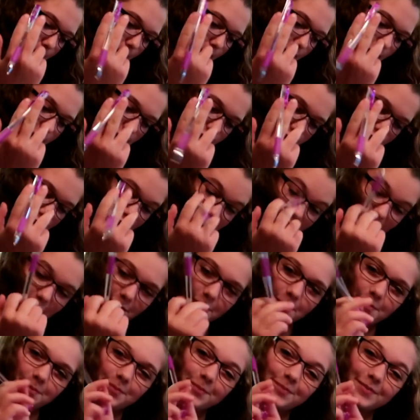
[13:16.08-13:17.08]

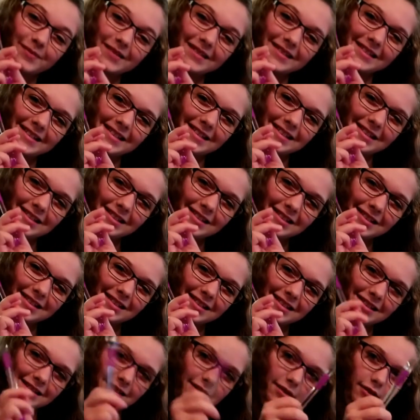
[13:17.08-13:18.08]
posture.
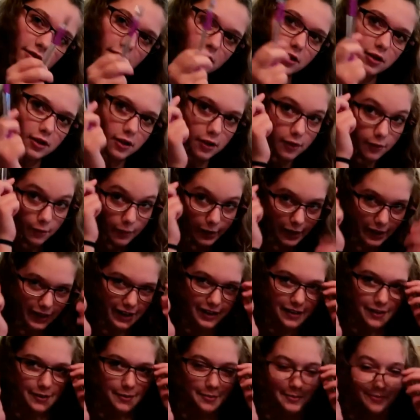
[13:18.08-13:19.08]
Okay, so how do we
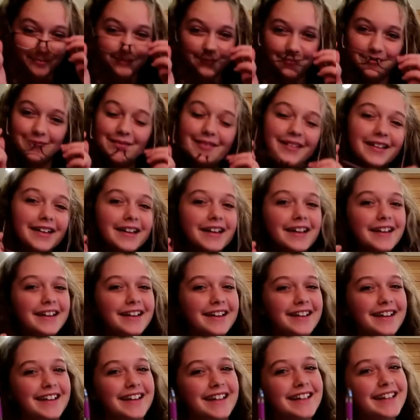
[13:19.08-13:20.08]
get good,
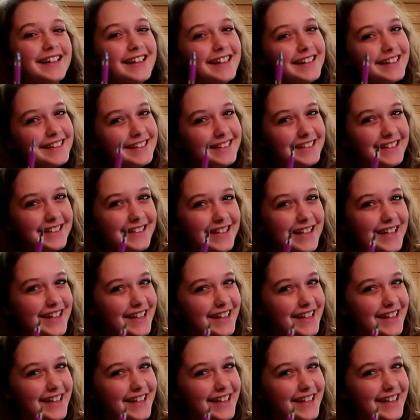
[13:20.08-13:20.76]
you're fine.